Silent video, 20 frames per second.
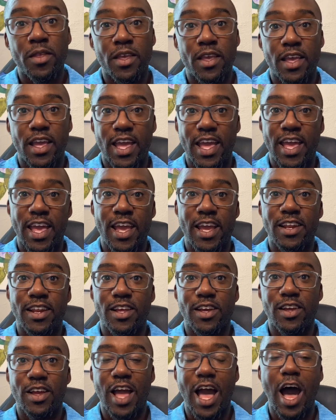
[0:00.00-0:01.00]
and
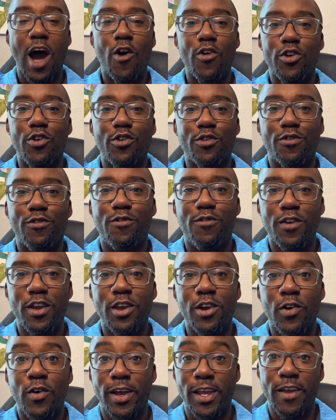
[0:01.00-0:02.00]
how you'll
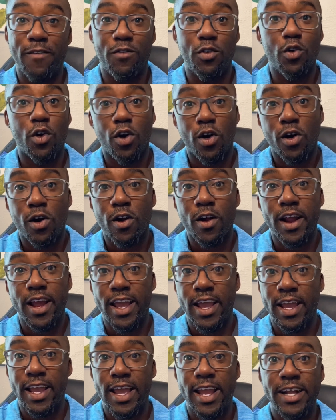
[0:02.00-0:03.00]
feel if you are
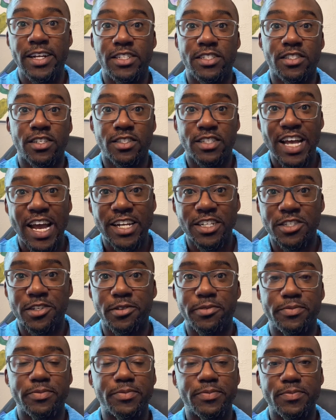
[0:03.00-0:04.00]
a anxious attacher.
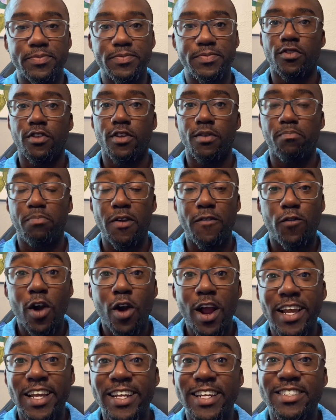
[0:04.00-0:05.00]
Before I
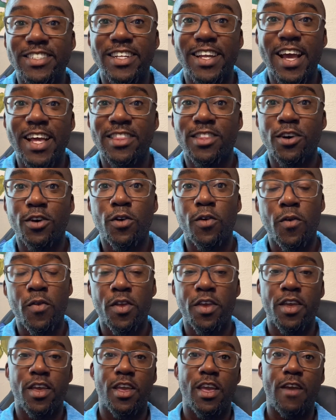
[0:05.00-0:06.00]
get into that though,
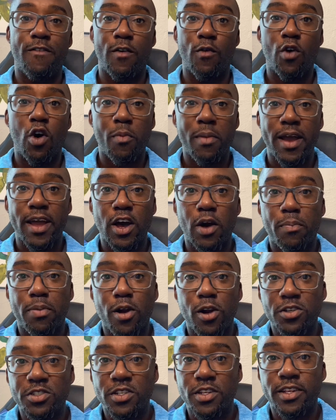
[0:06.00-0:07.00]
if you want my help
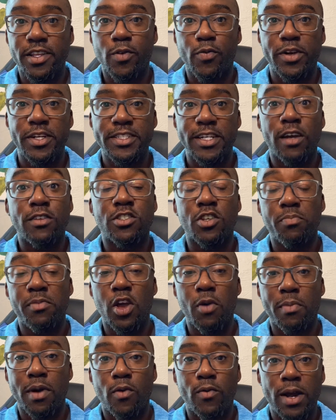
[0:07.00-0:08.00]
personally, reach out to me on
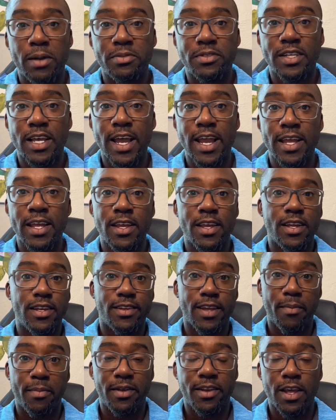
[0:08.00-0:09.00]
my website,
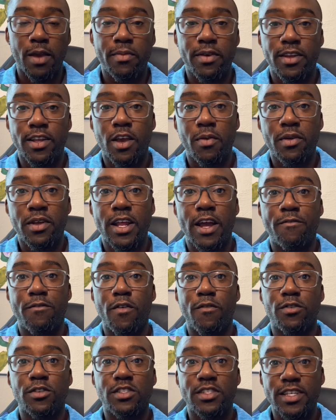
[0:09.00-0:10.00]

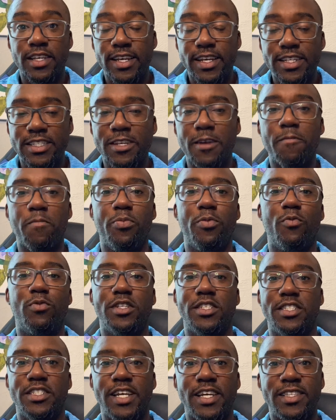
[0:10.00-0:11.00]
www.fruitfulseeds, with a
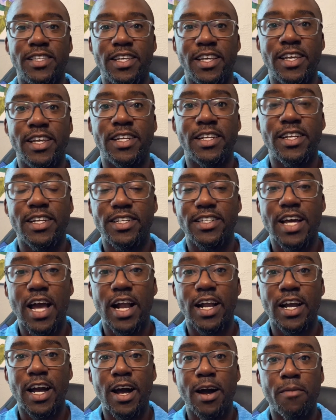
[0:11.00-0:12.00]
Z at the
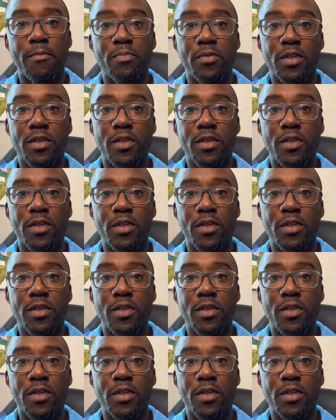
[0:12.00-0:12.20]
end.com.